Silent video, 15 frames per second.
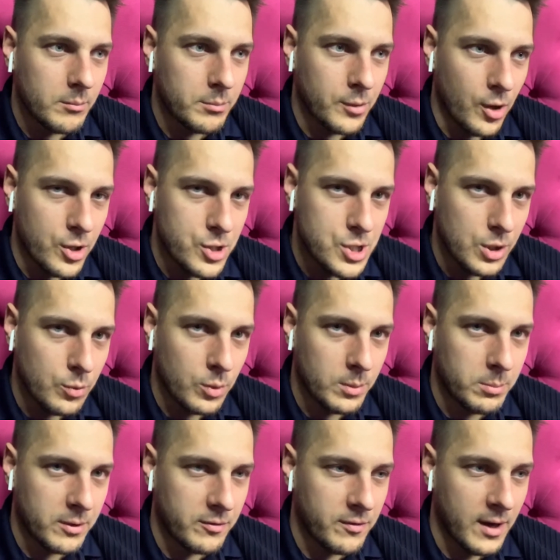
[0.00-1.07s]
blockchain will
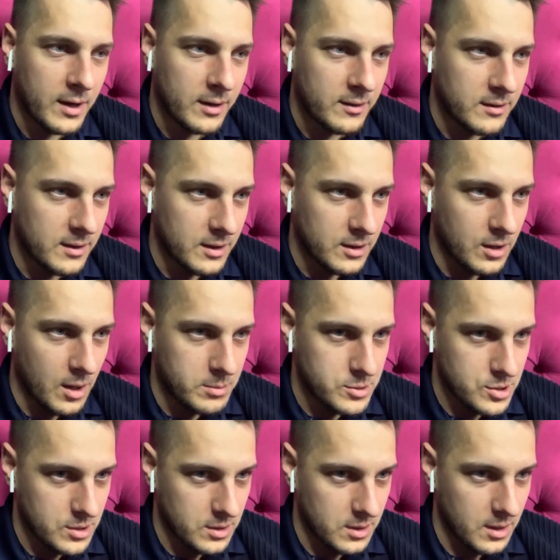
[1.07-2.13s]
be finding the
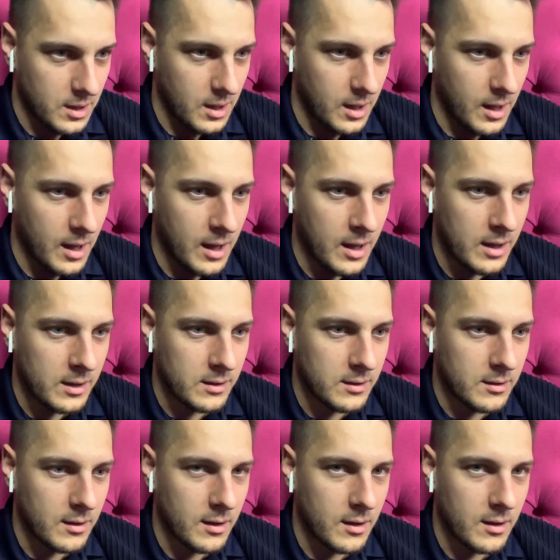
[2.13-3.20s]
adoption. And